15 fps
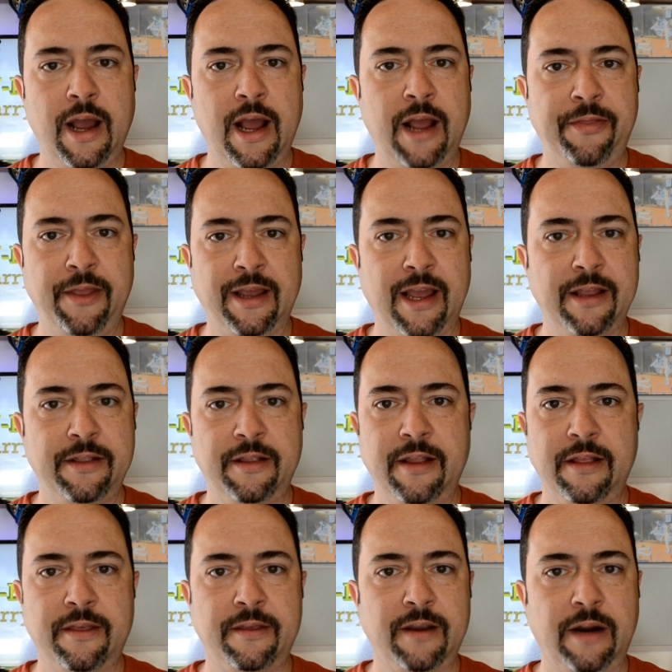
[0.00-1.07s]
I think I
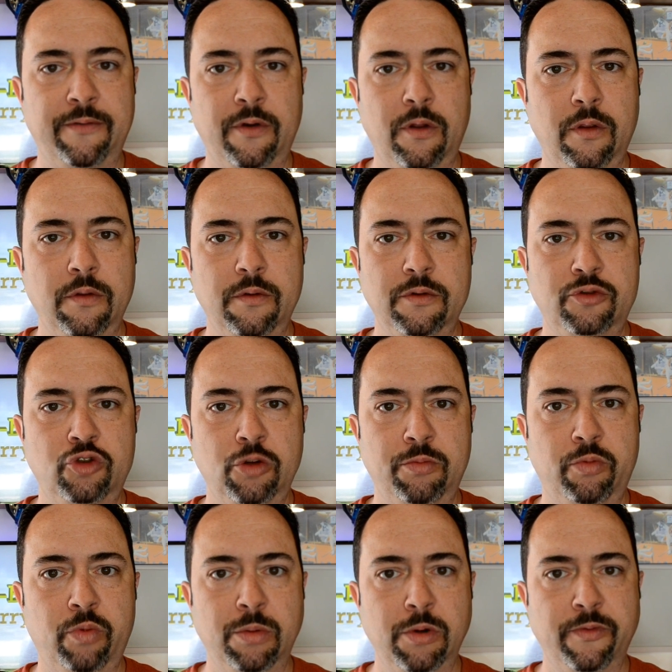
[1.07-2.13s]
did several
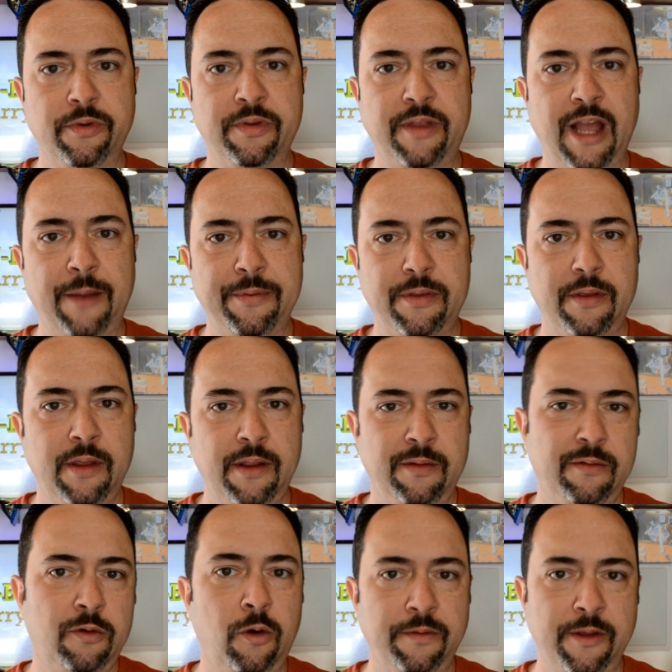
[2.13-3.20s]
tube removal steps, and
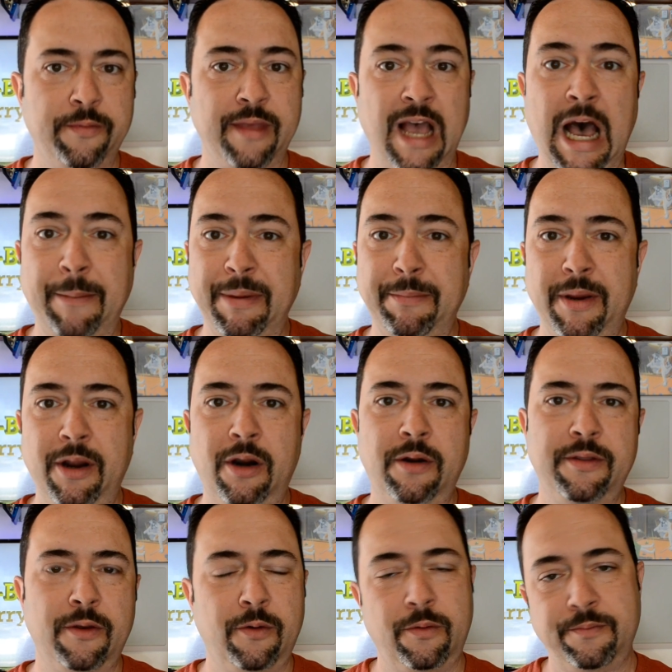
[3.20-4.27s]
of course it was a hoppy beer,
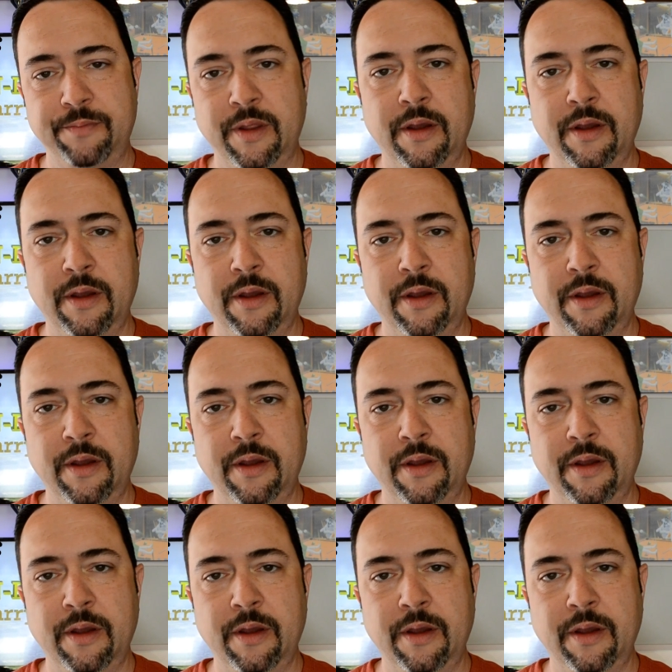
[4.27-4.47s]
so.